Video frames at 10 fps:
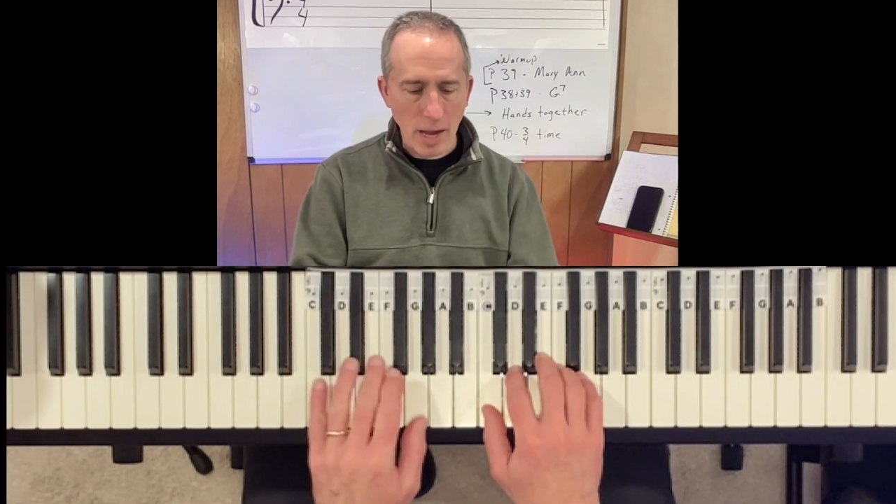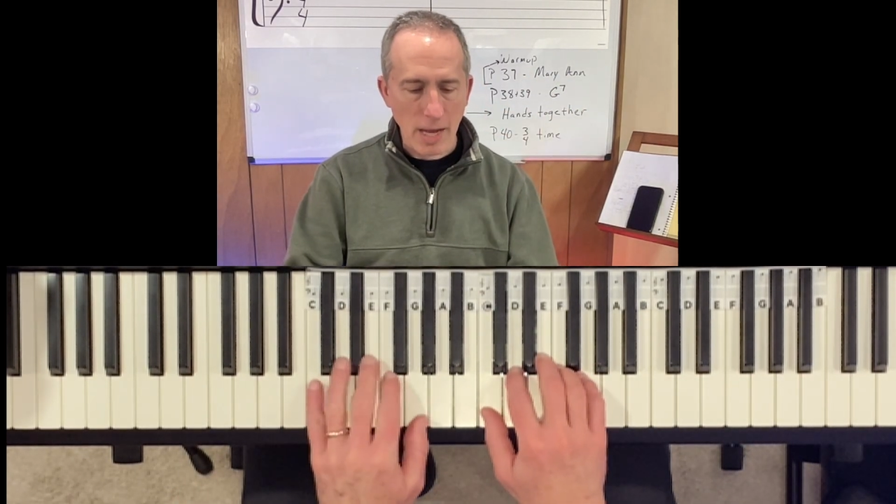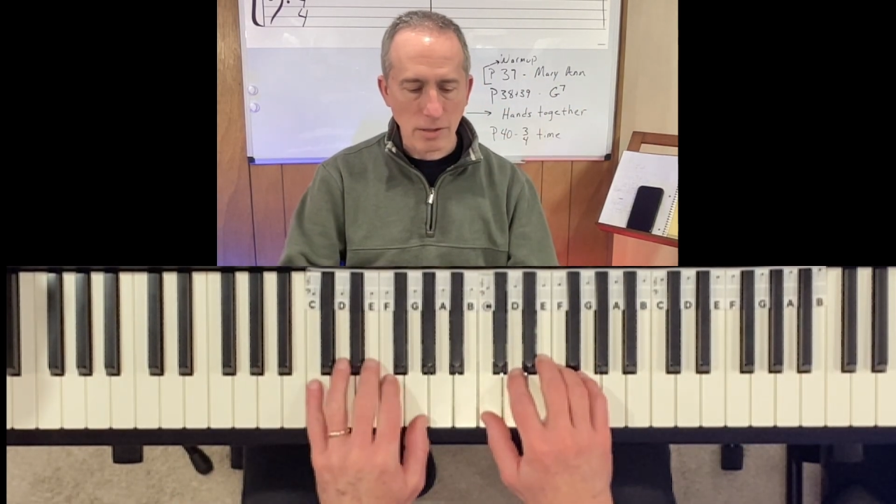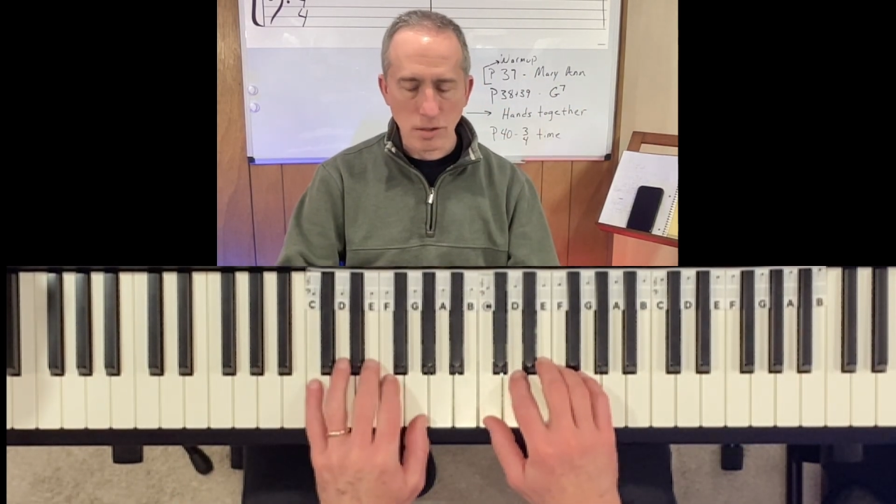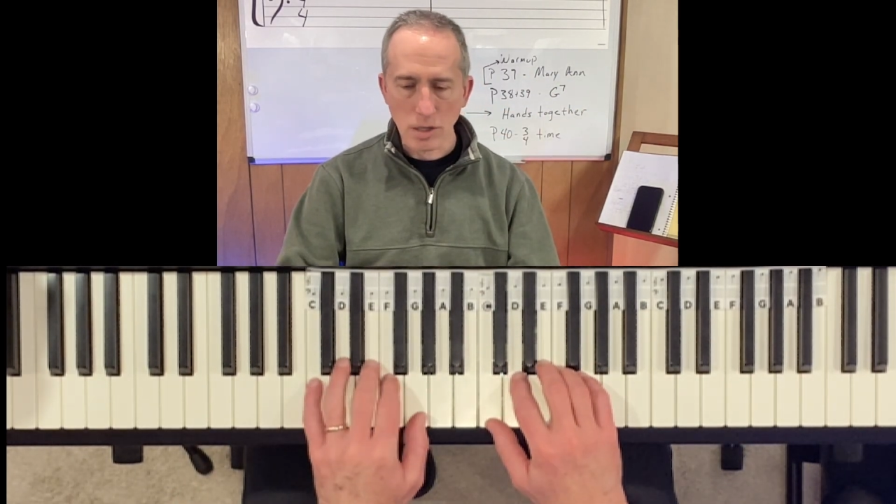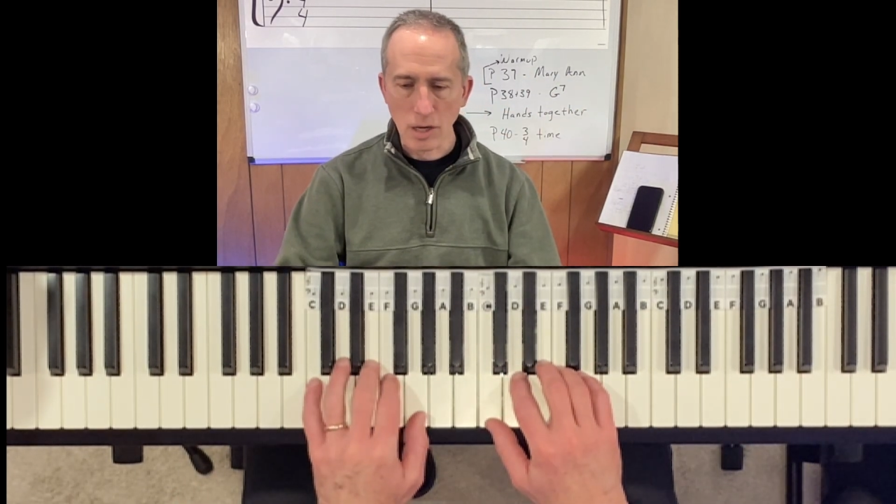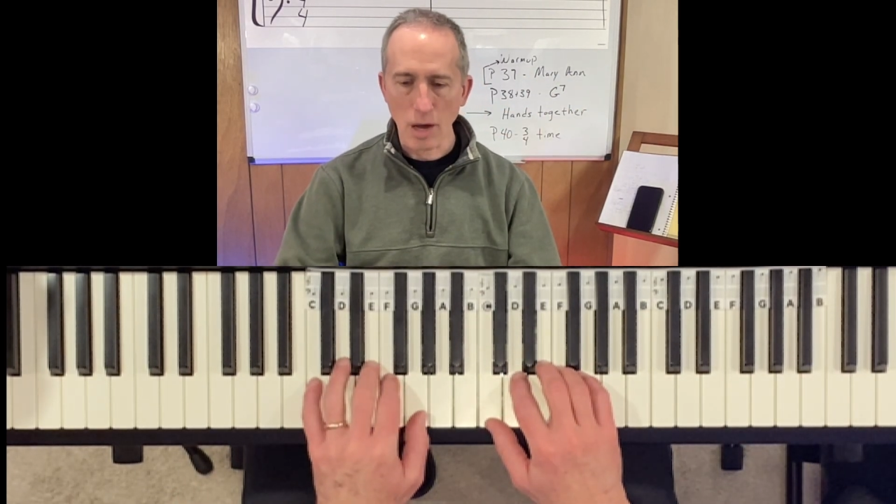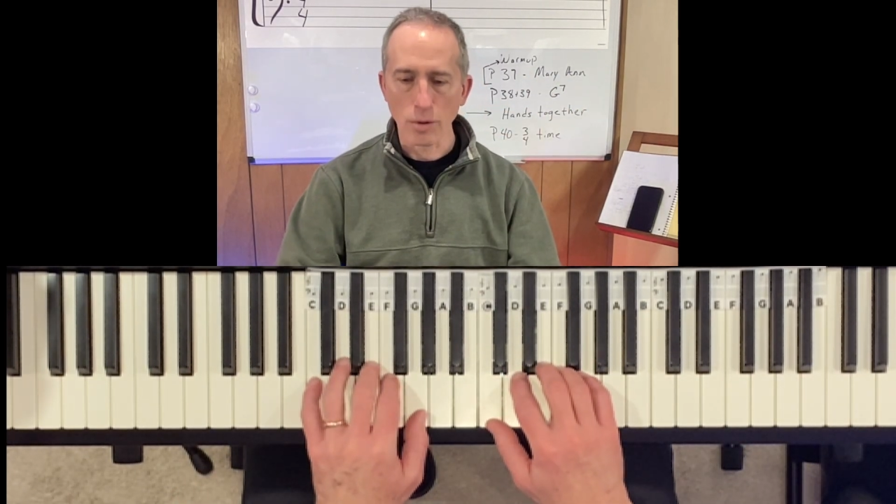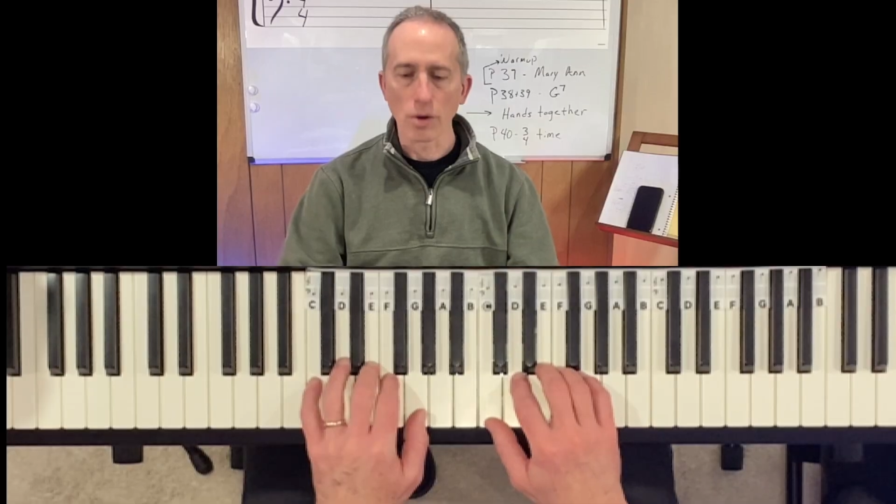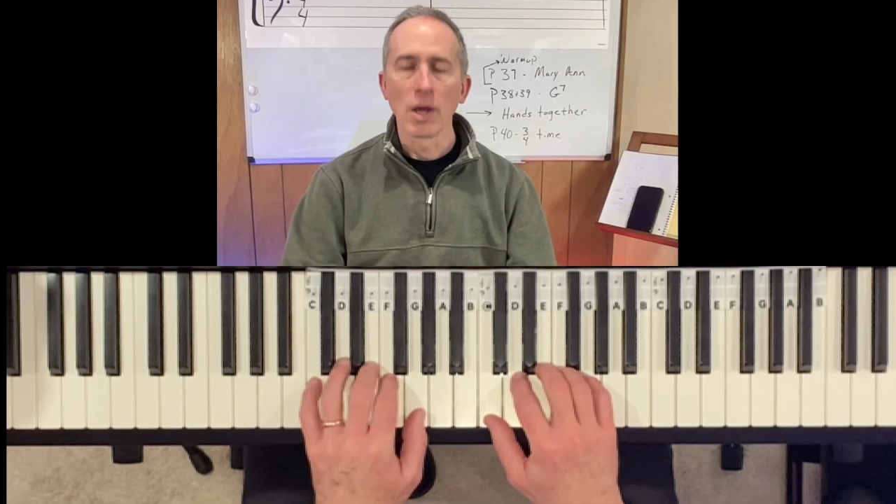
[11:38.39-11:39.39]
hands
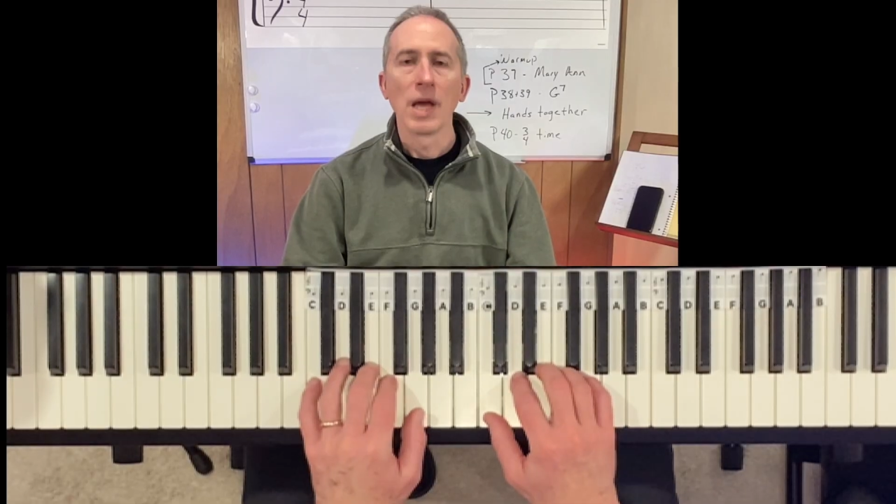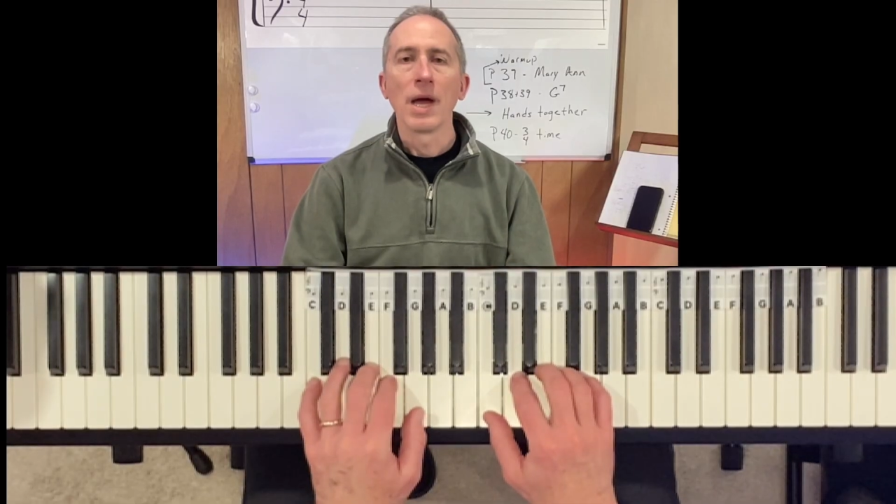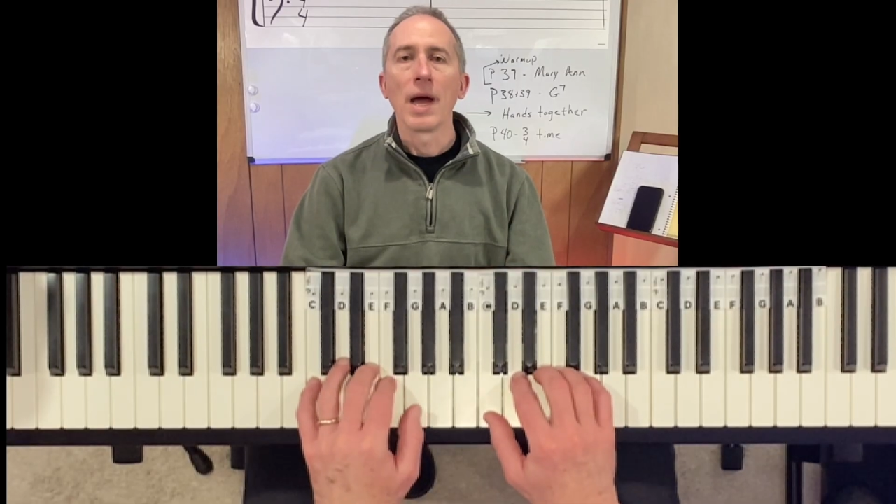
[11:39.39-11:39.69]
together,